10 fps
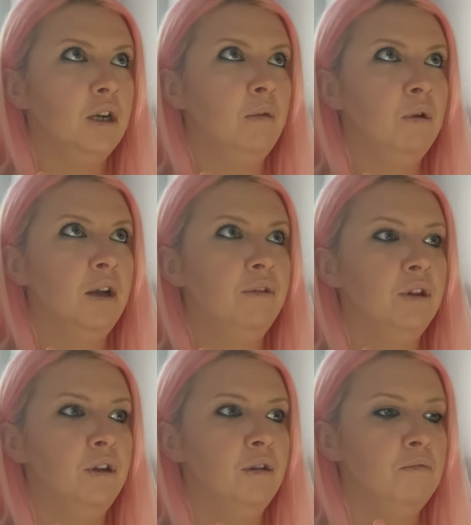I'm going to have
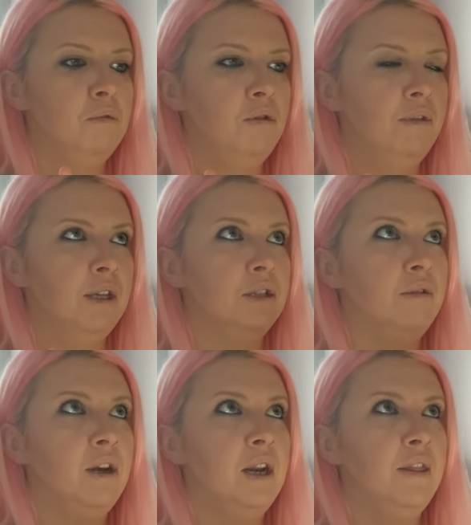to move things
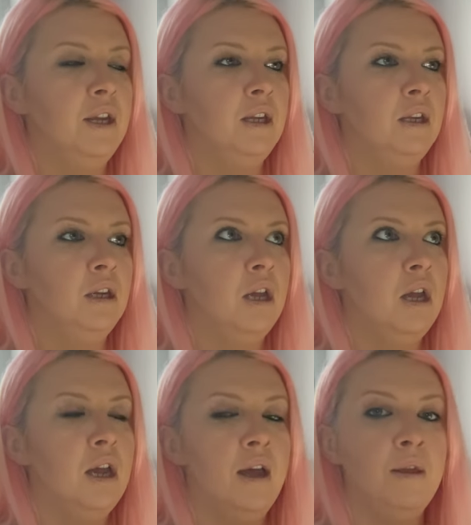around, I think.
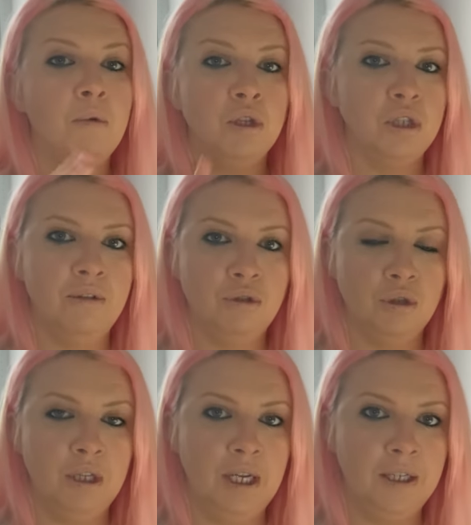And then once I've
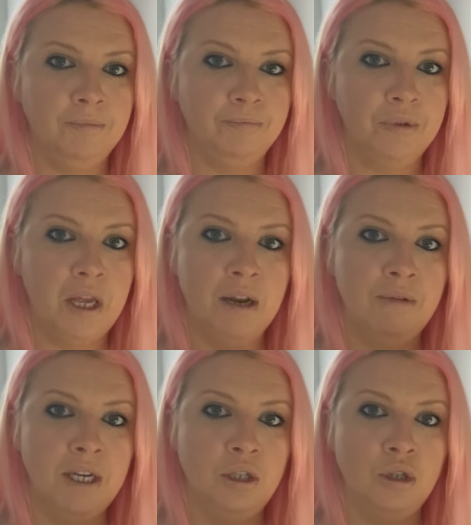done that and I'm
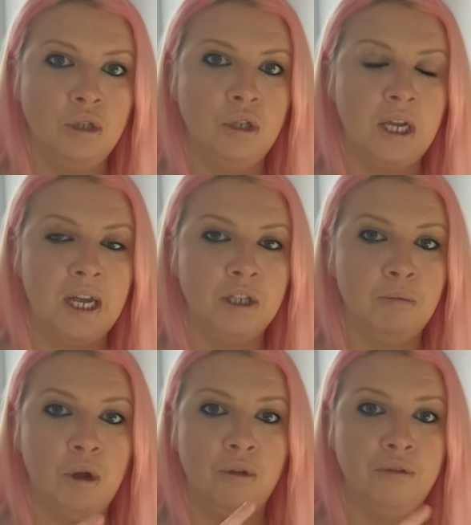ready to
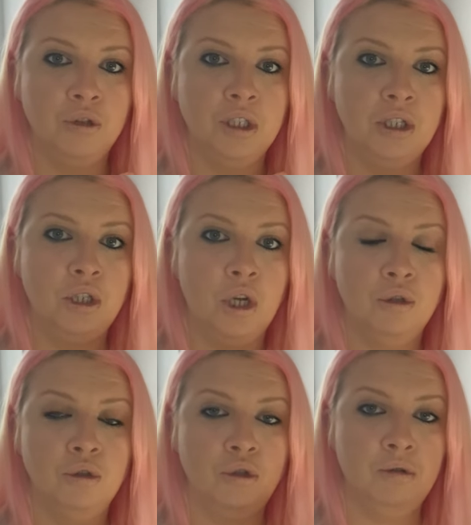export the footage
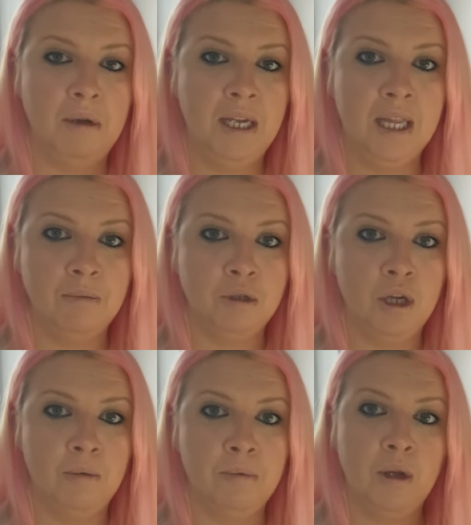onto my
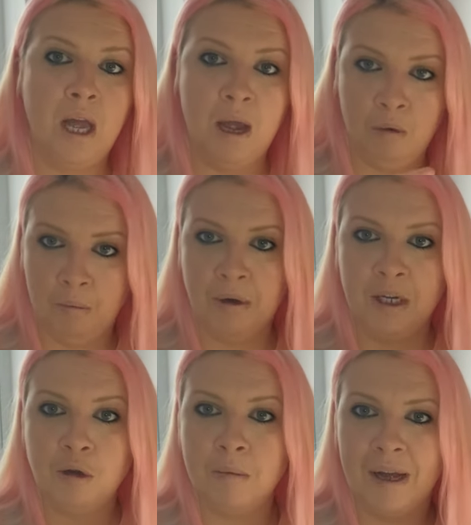laptop, I will
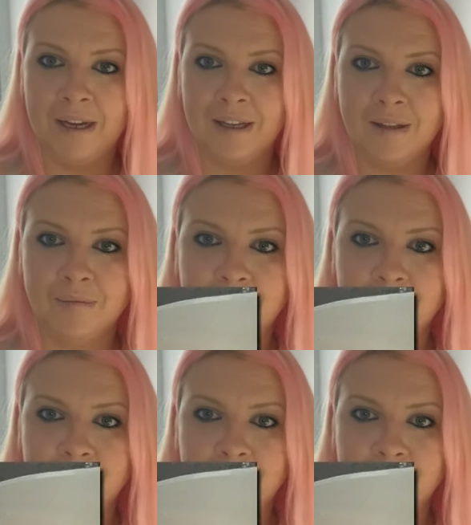bring you back.